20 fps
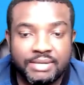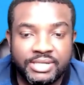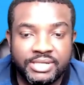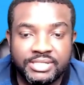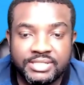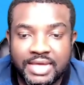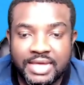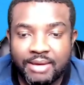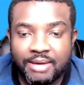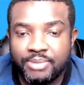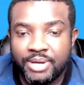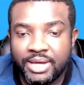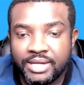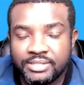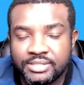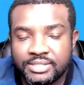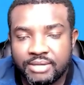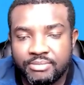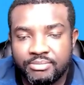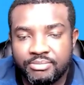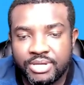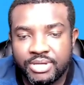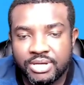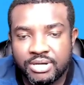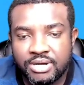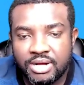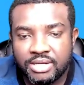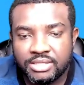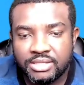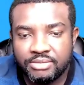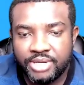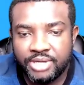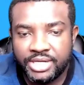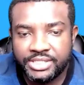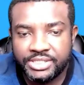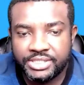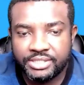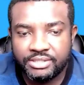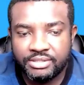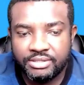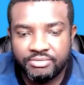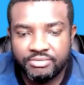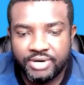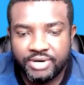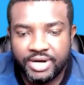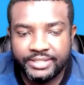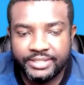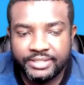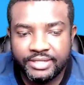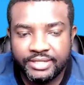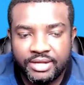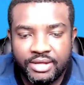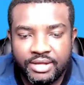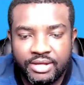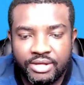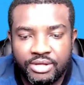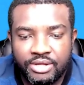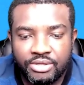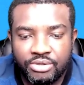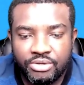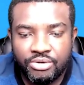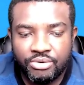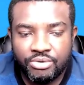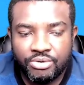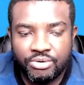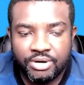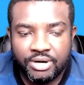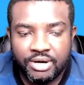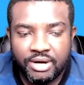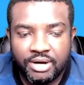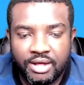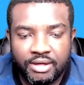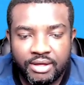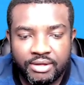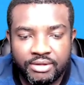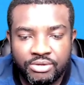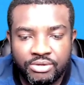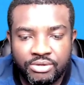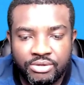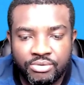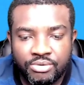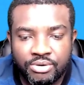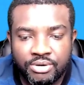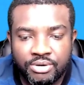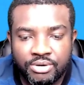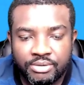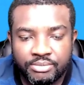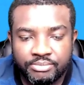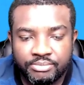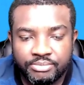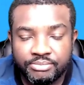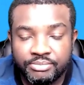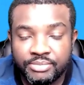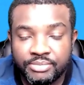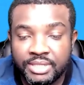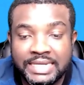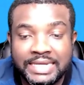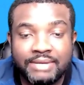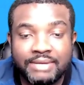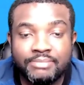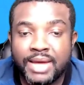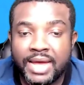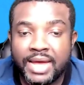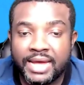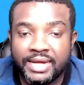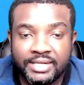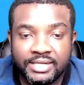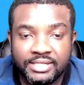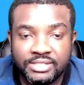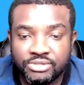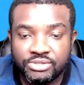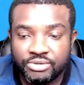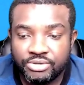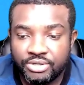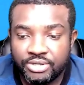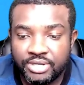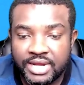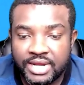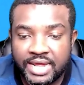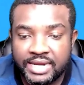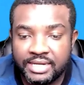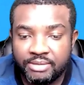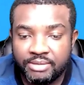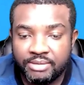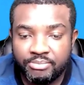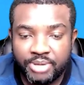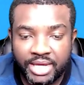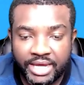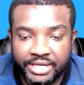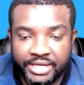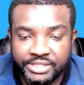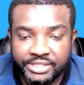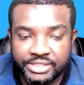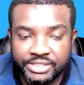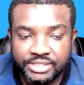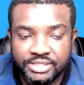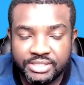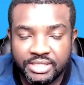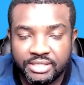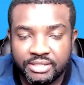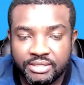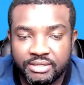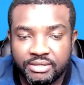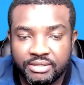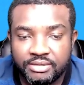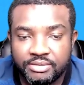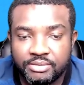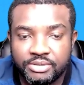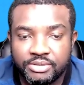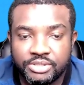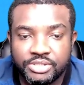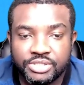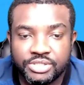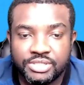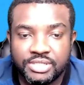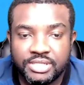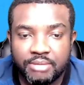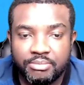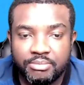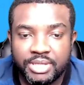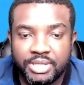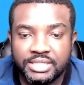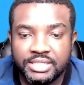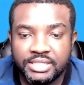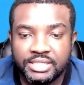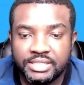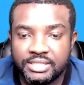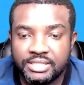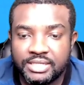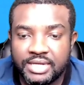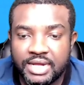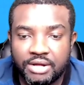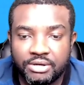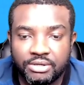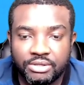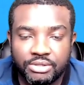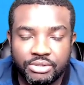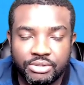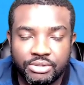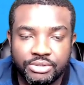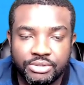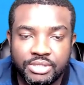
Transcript: campaigns can be on automation, right? Your lead magnets or your landing pages and just the ability to download